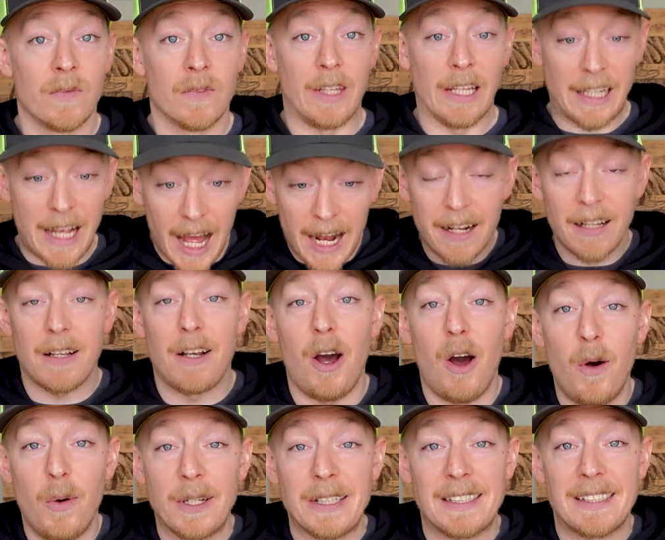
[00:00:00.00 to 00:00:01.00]
They kind of
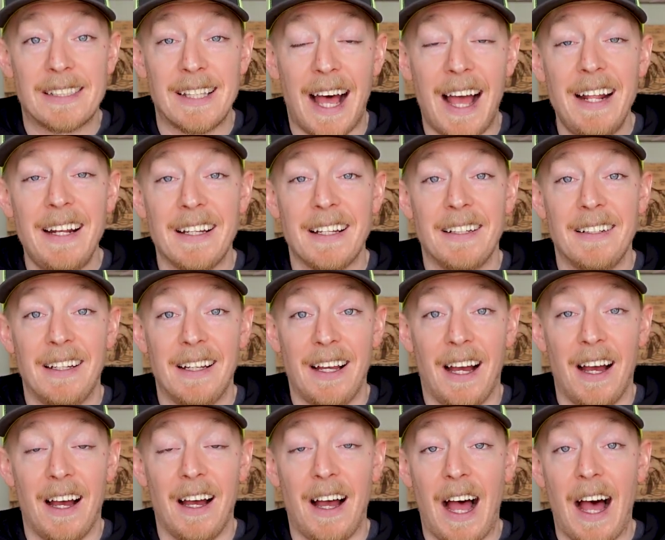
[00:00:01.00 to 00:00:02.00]
coincided
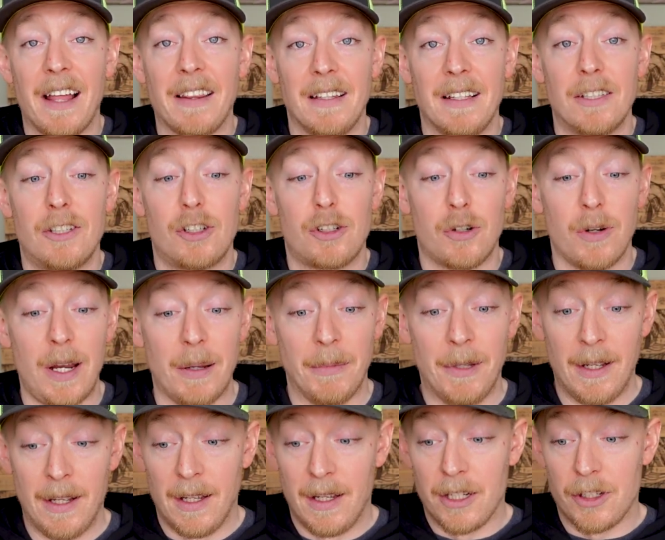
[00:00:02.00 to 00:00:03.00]
on this trip.
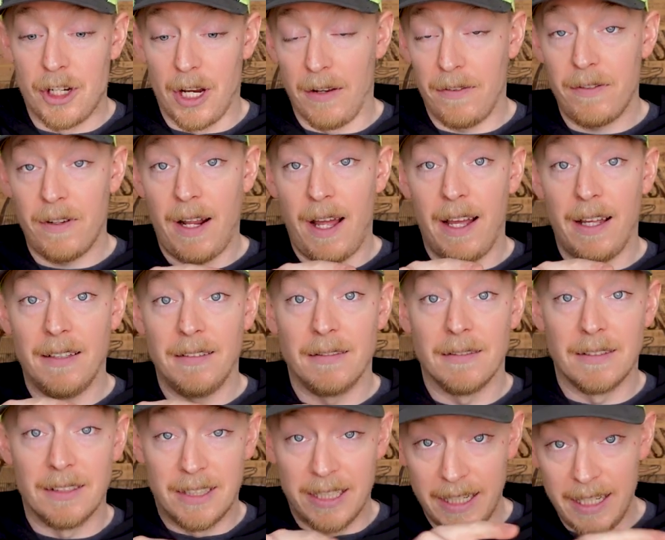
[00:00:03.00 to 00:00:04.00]
Jeff and I
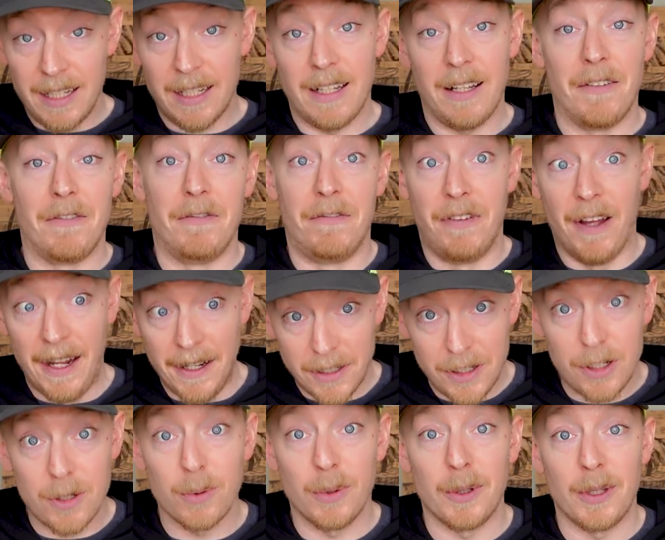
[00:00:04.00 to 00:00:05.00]
did
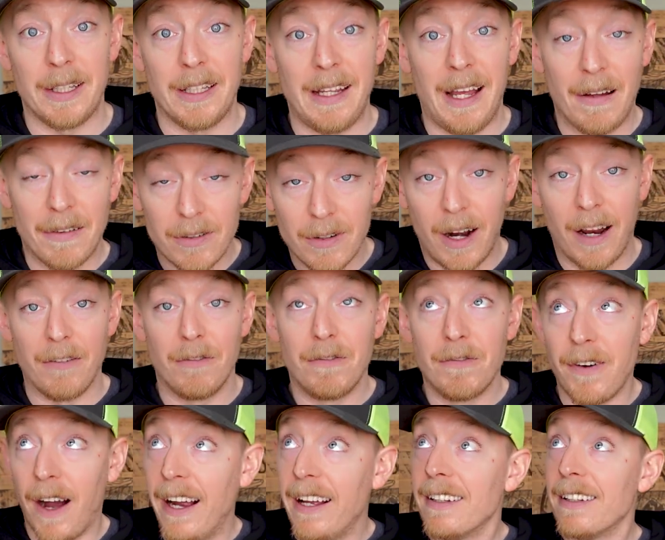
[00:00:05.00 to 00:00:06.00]
eventually, after I
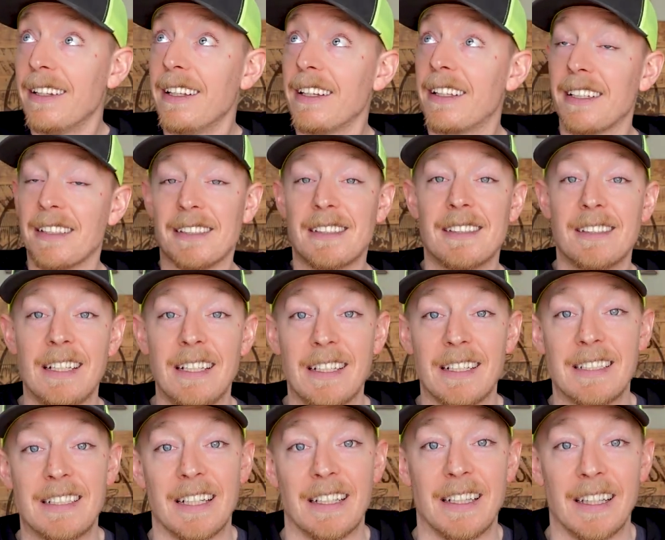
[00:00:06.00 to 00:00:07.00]
finally
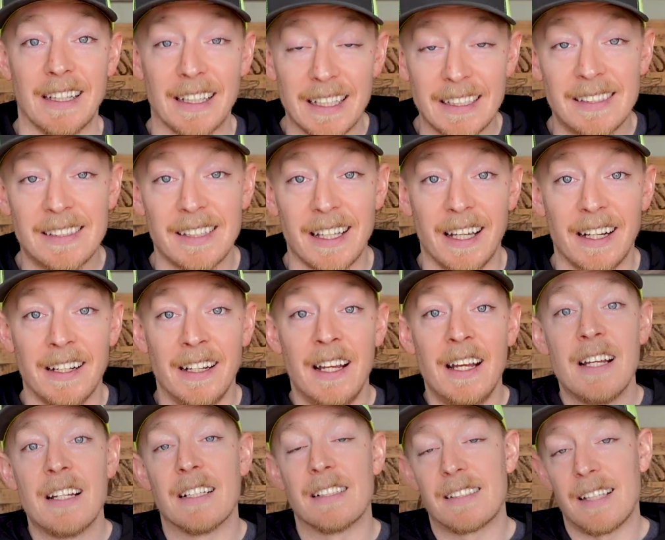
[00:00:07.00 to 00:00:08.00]
conceded to listen,
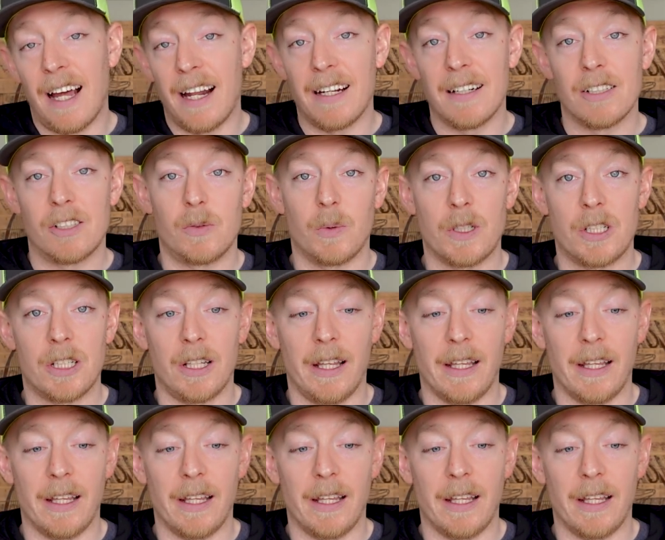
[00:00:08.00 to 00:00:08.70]
decided to switch